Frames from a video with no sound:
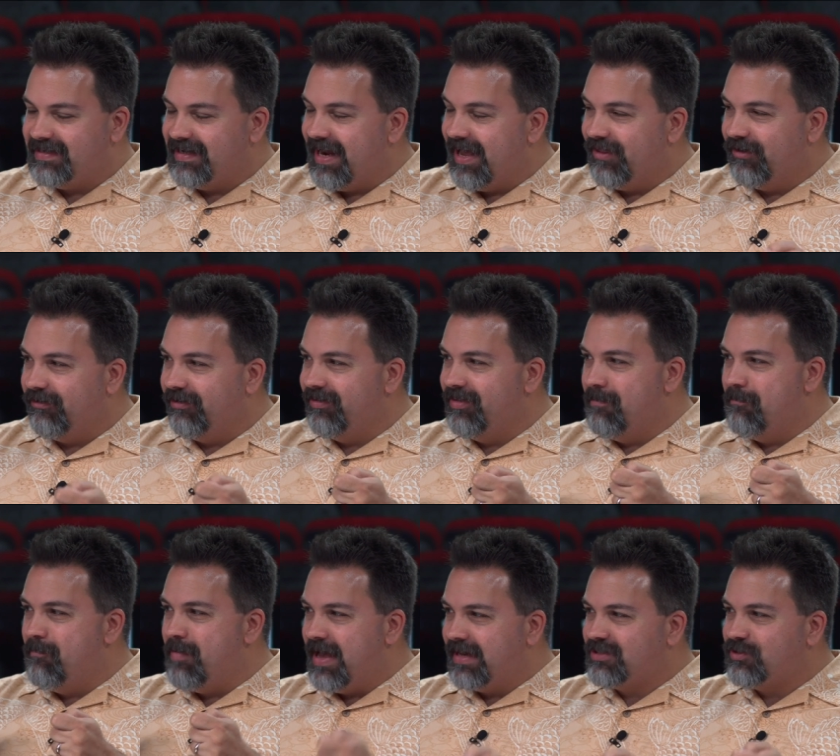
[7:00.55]
together in the
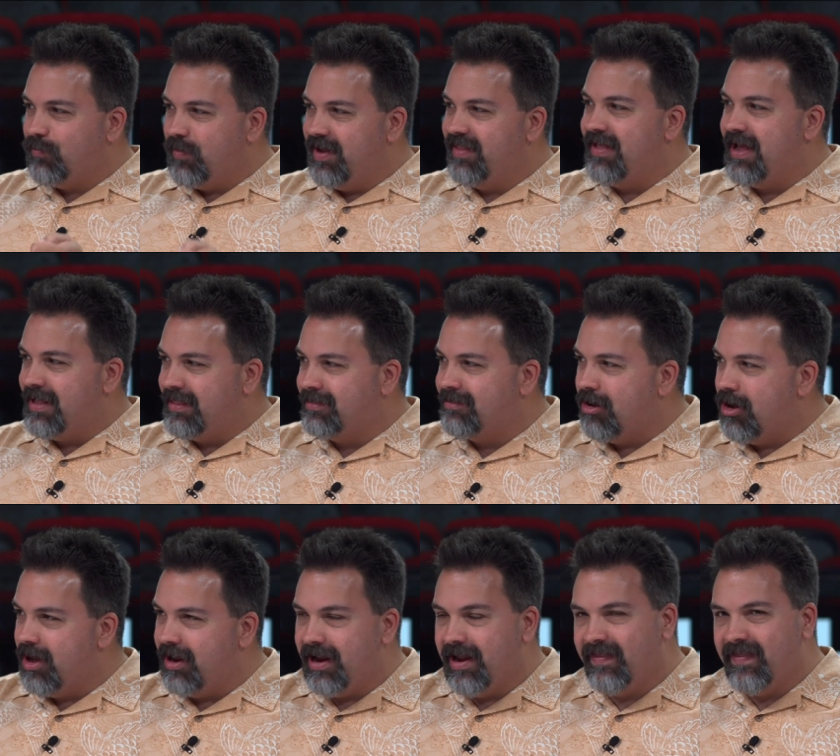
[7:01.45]
best way they
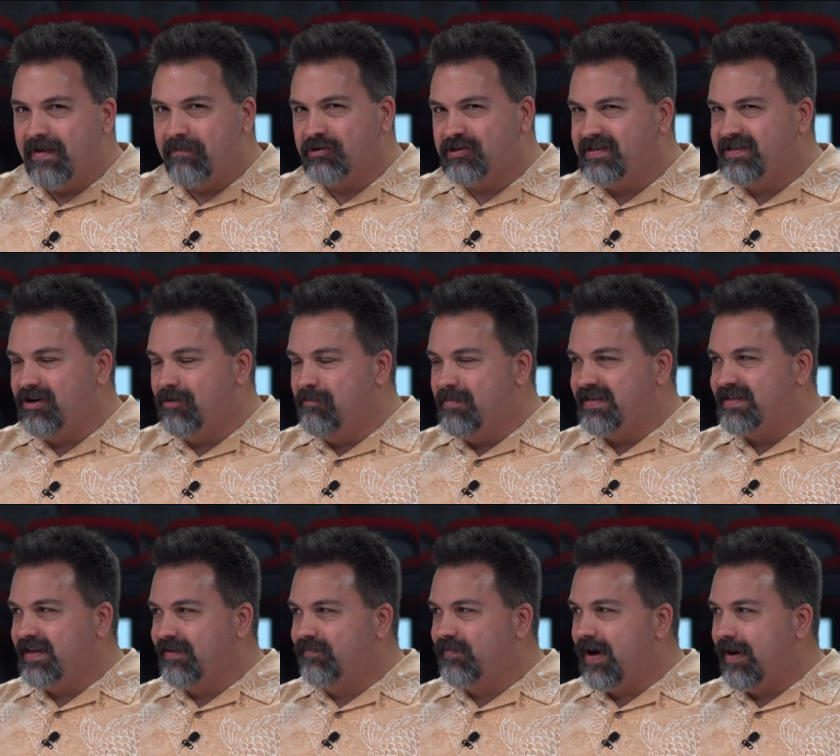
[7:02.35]
thought and they were still
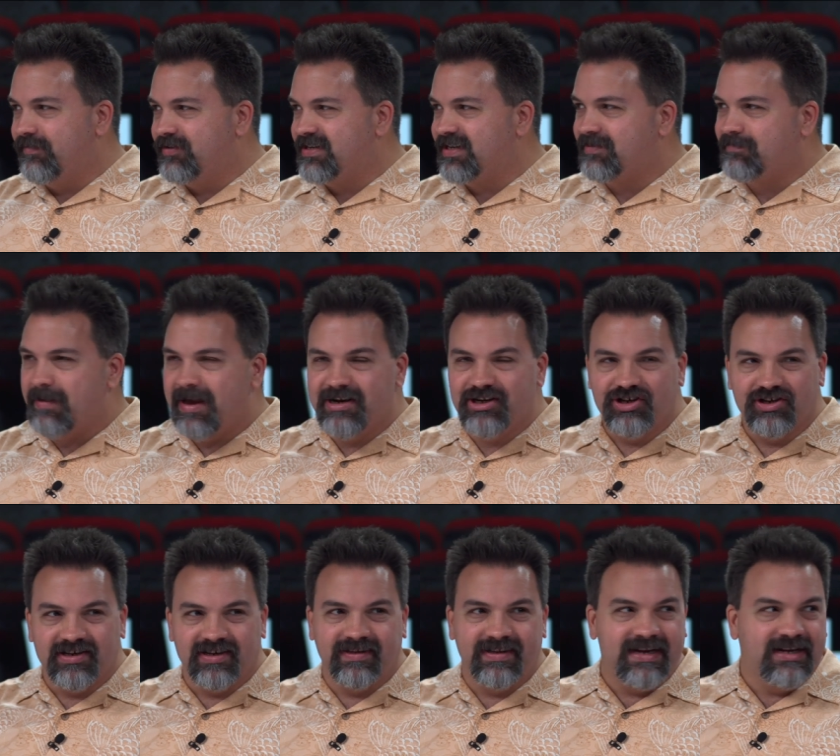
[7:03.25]
missing five or six
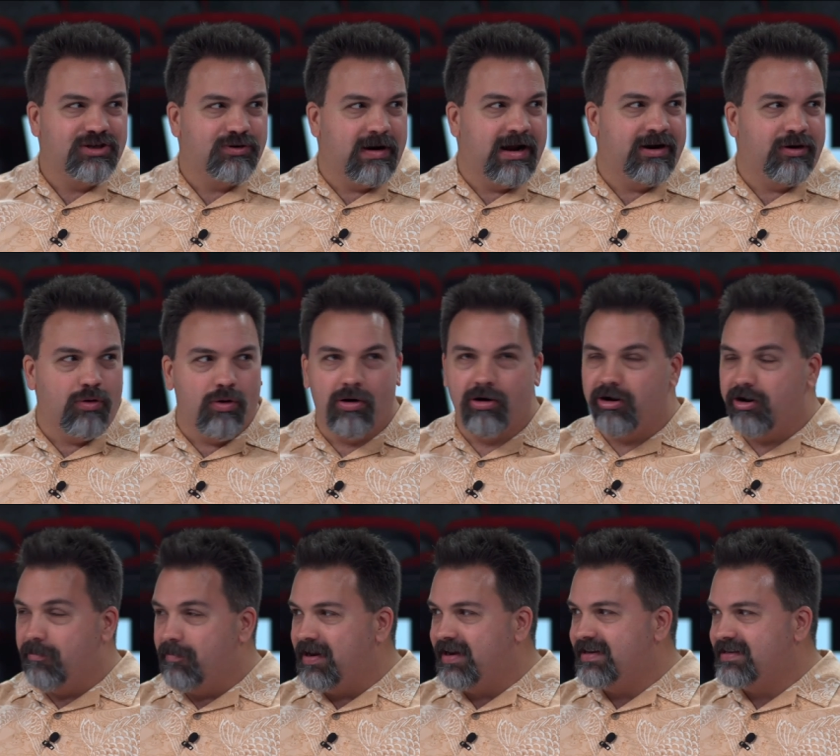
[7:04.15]
pages and things were out of
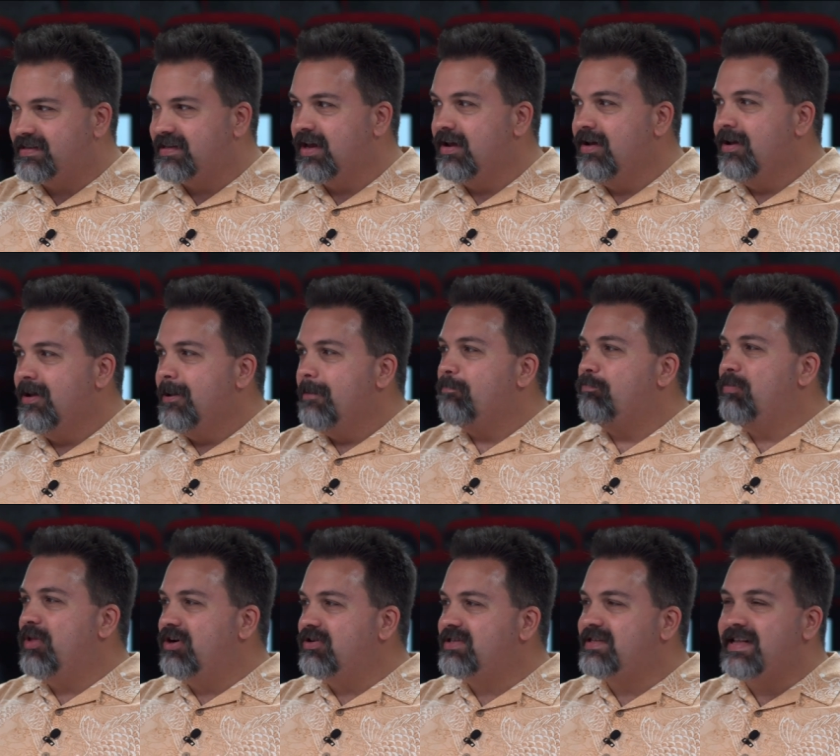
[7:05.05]
order because yeah. Yeah.
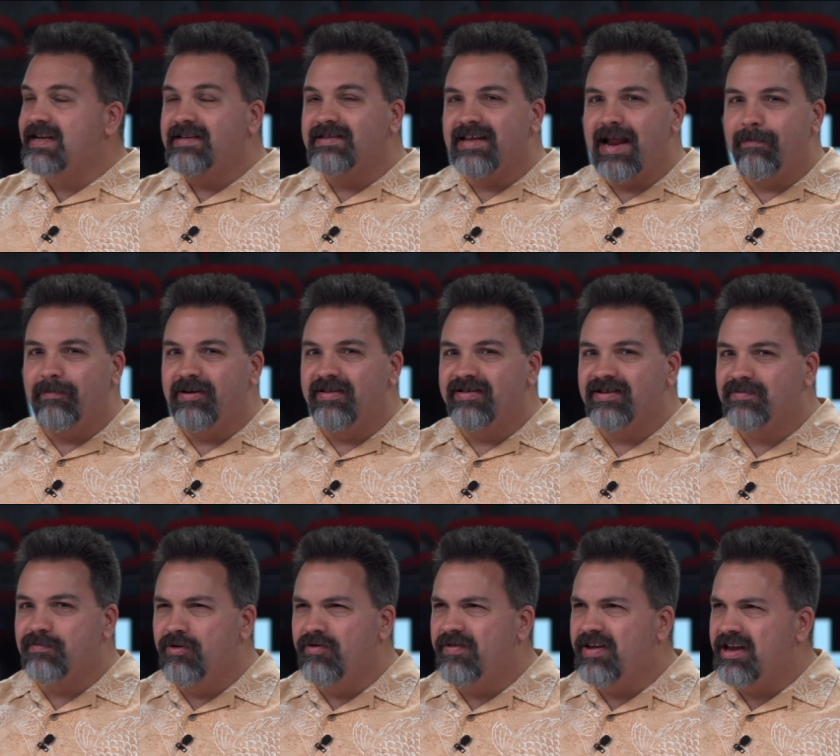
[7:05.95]
there's things that happen in
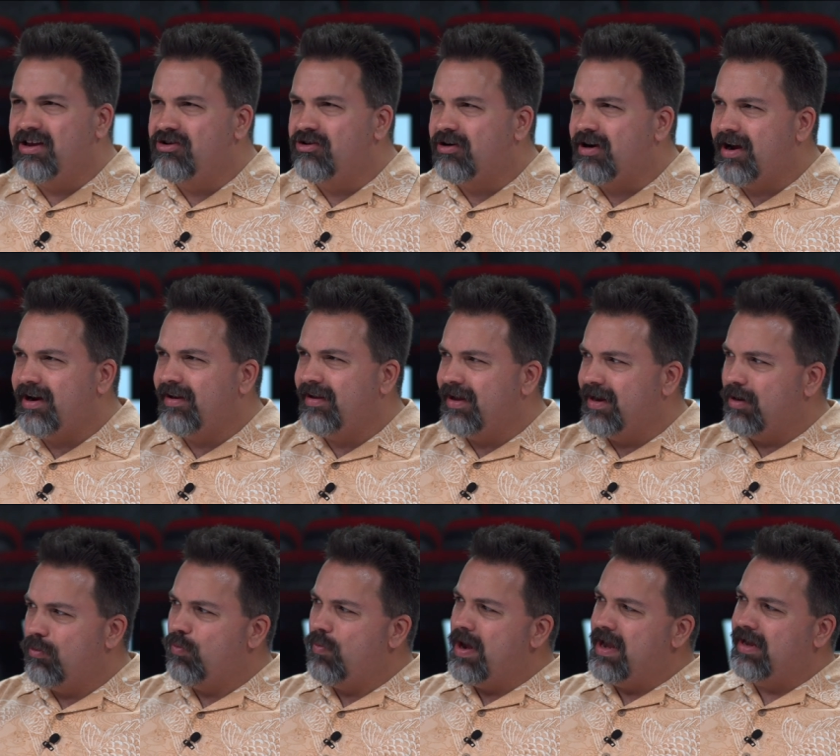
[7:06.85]
this movie and you're kind of
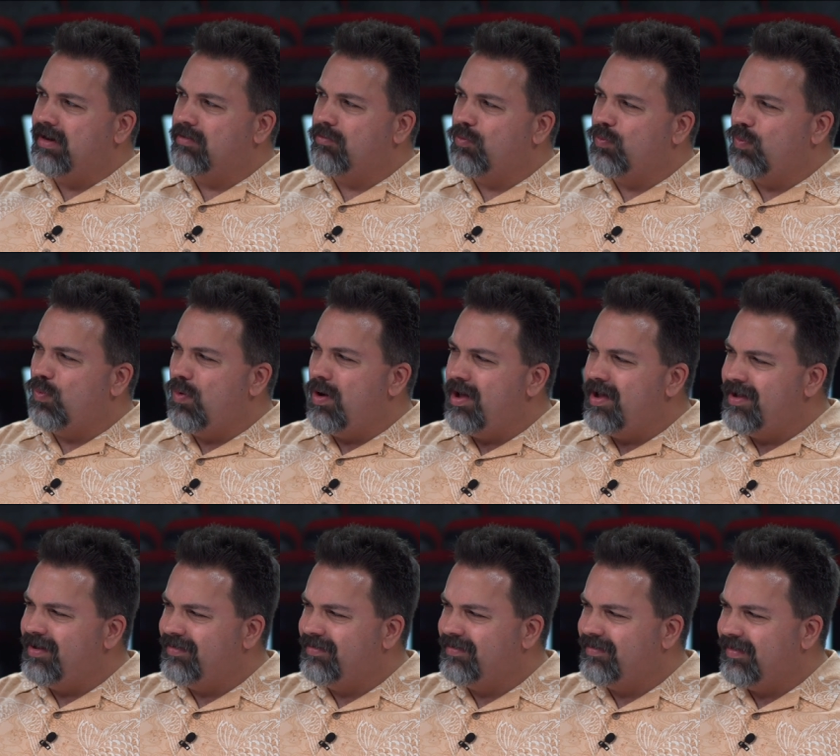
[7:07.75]
like wait
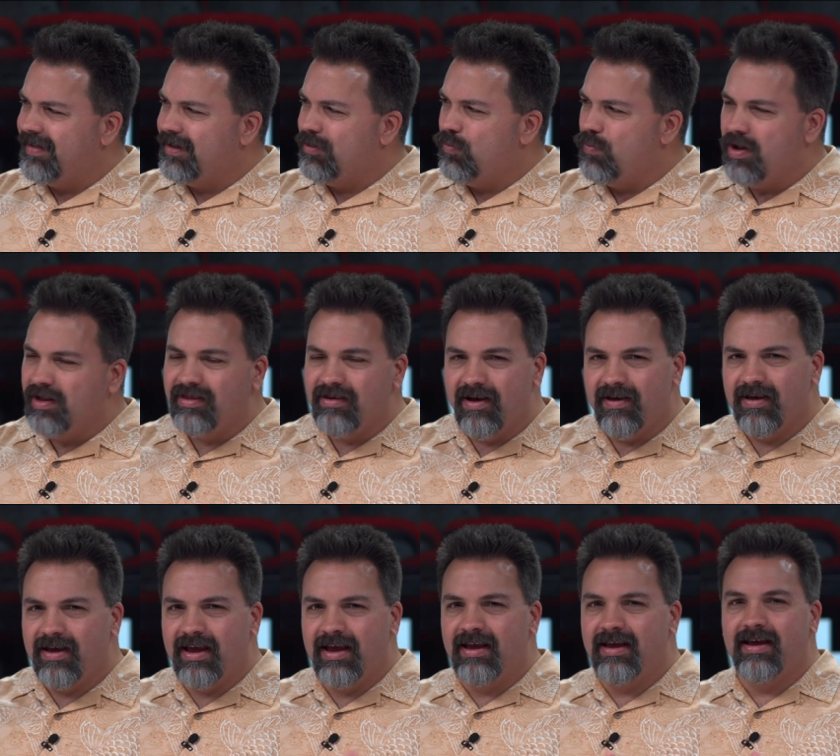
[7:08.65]
what like yeah. what
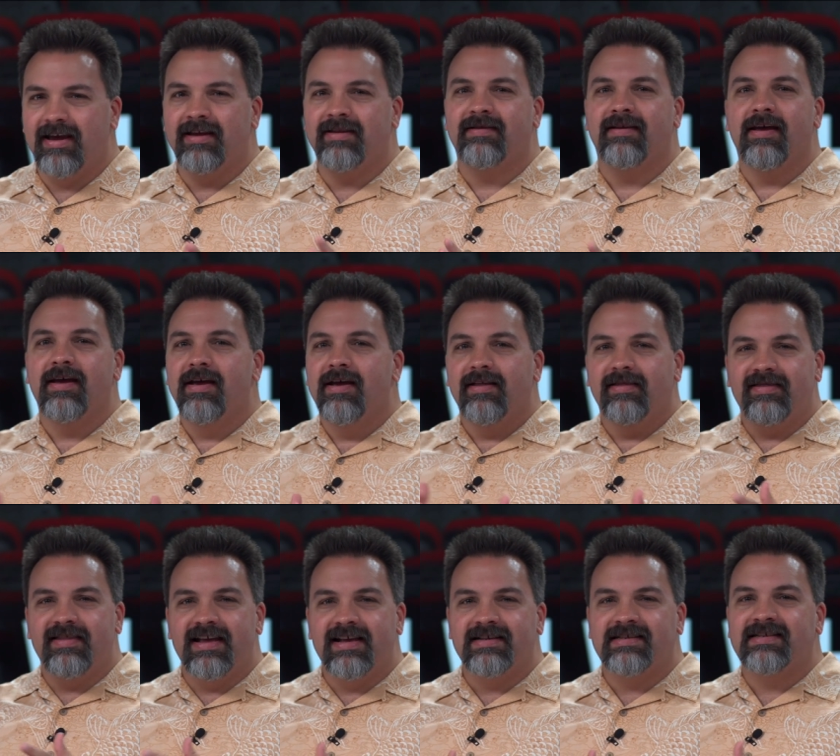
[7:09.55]
the it, it
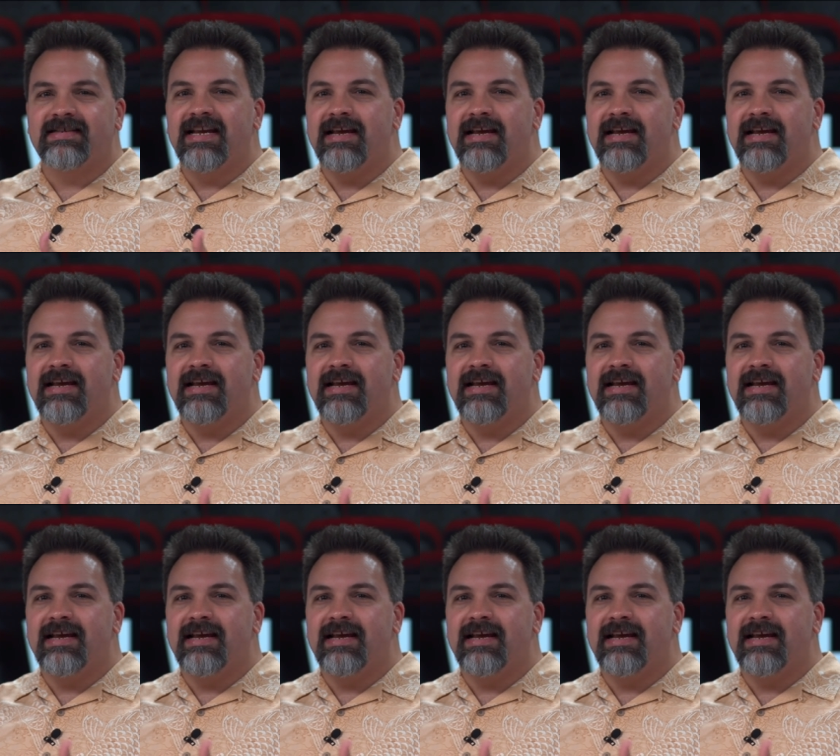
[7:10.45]
things